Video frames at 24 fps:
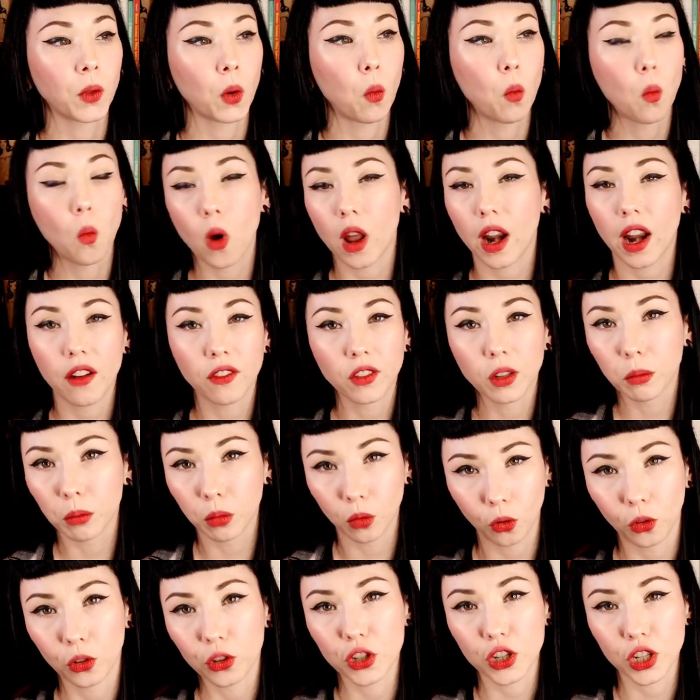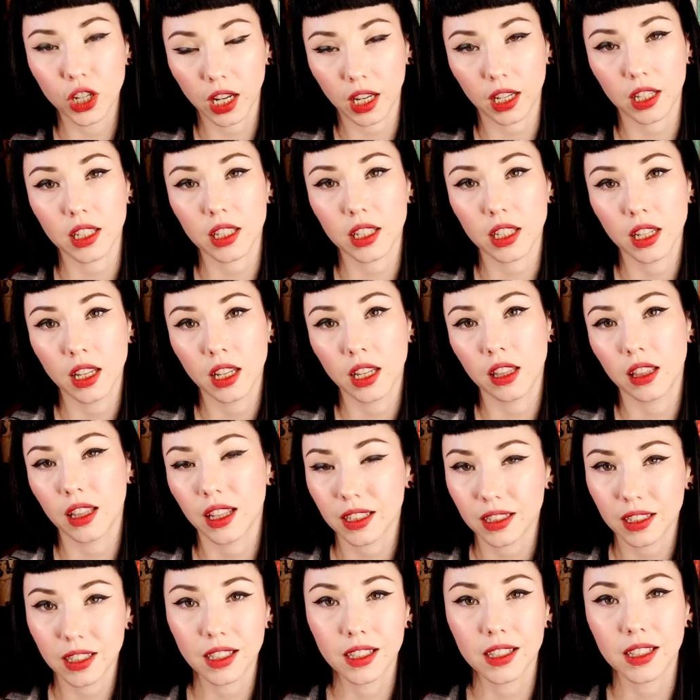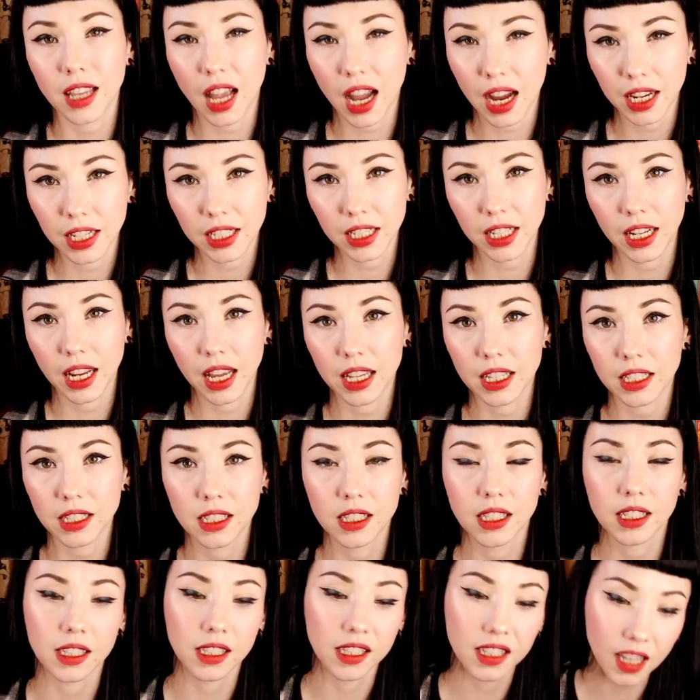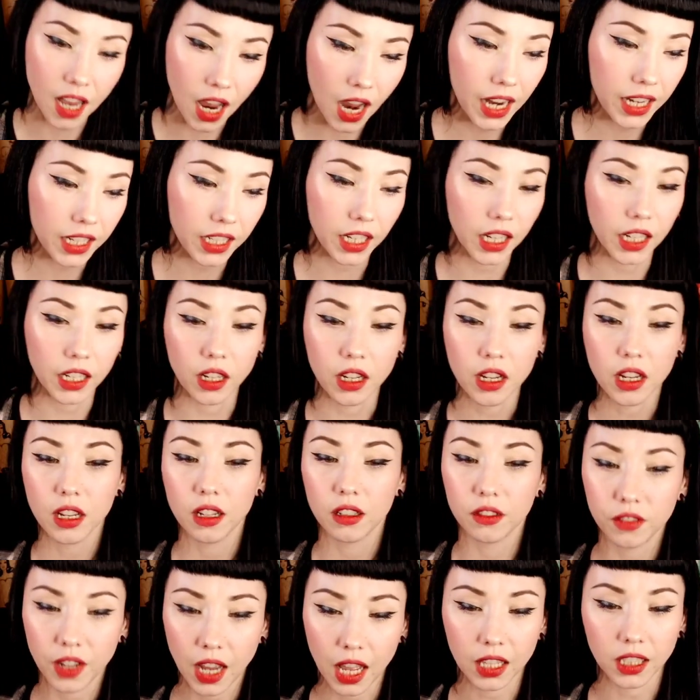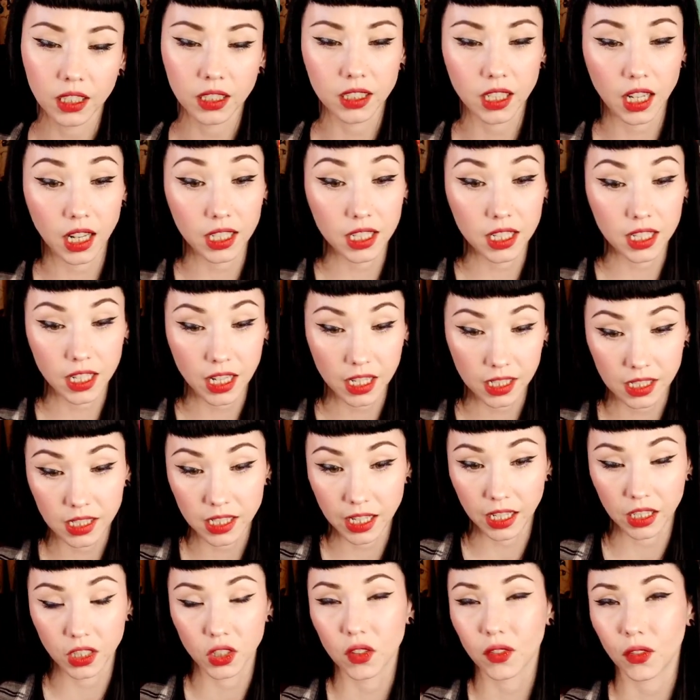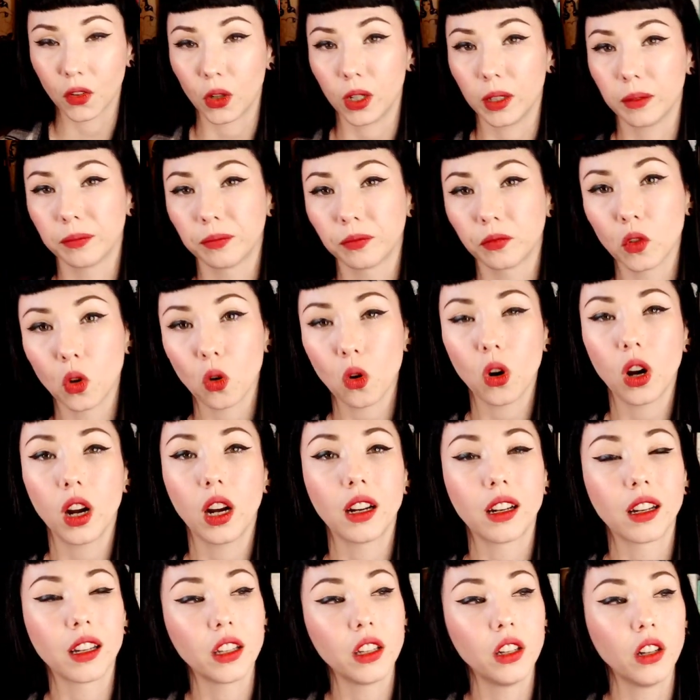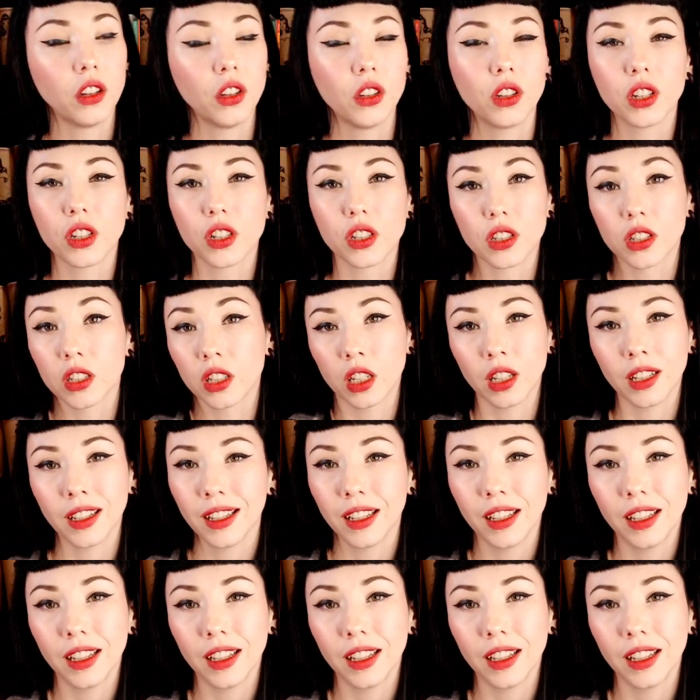whatever bullshit that society has decided Valentine's Day stands for. Or, you know, you could just